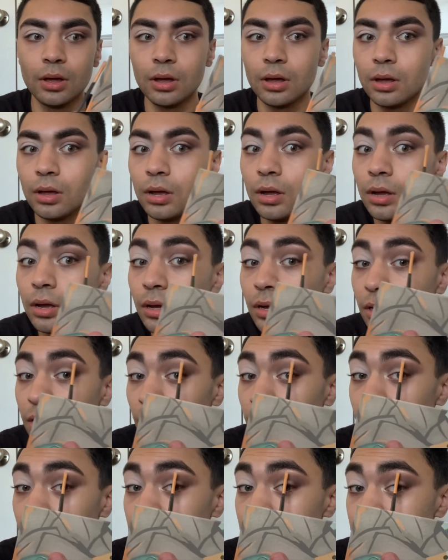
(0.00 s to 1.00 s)
ugh,
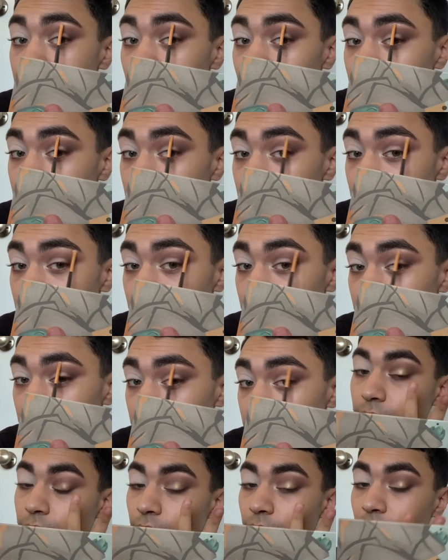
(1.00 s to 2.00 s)
I'm obsessed.
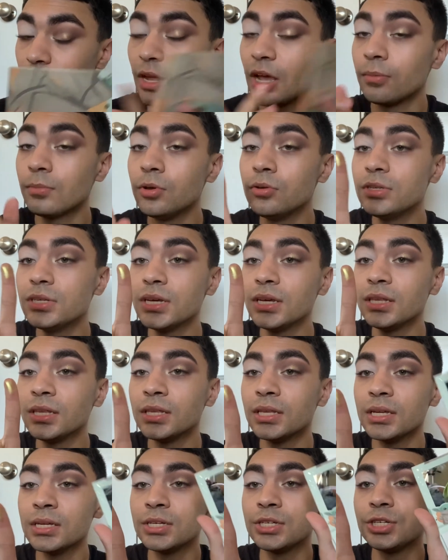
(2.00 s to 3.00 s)
I'm using
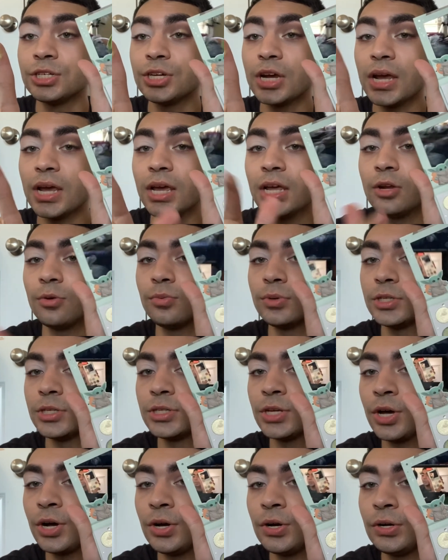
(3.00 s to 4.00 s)
this shade, which is
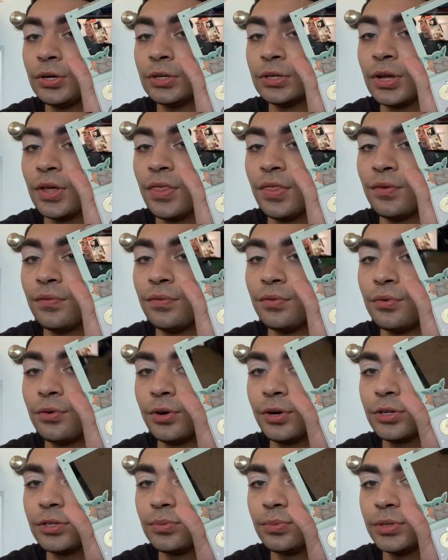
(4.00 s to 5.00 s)
called The
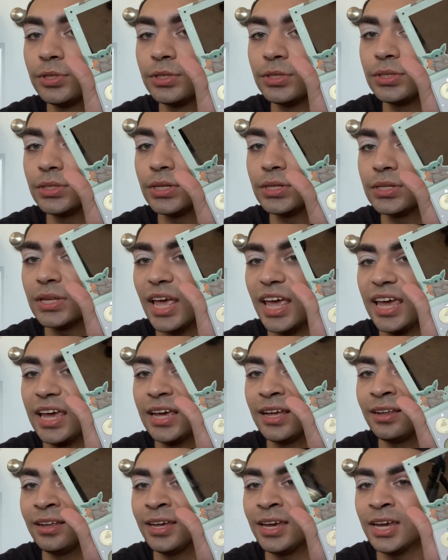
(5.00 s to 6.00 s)
Force, which is this
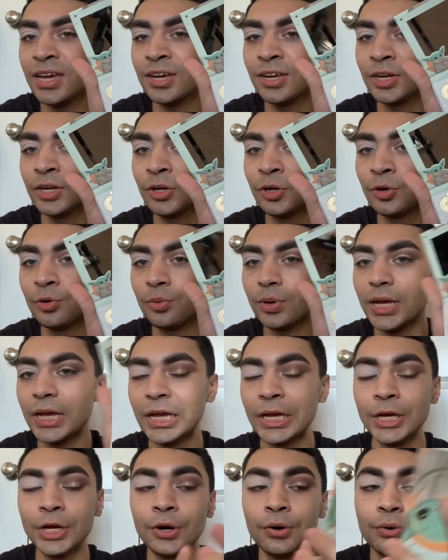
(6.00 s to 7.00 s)
alien
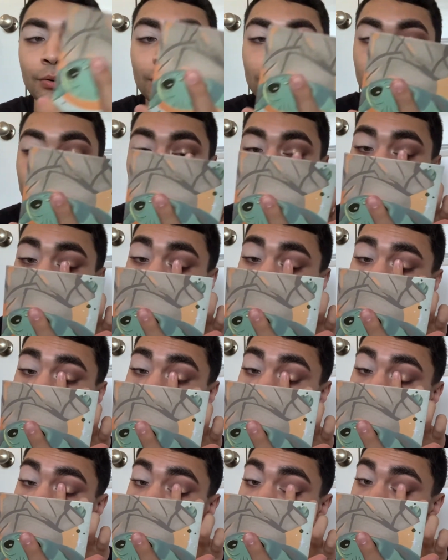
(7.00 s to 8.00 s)
green gold,
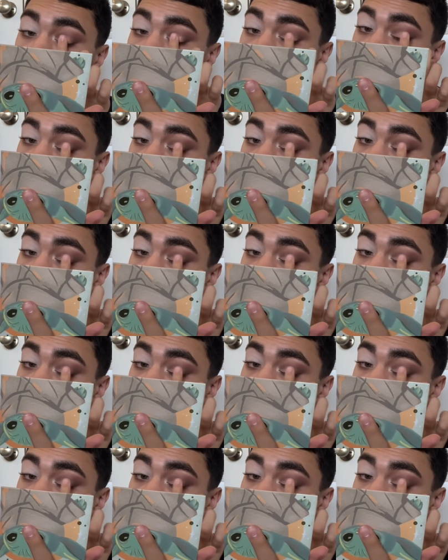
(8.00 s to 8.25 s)
and I'm putting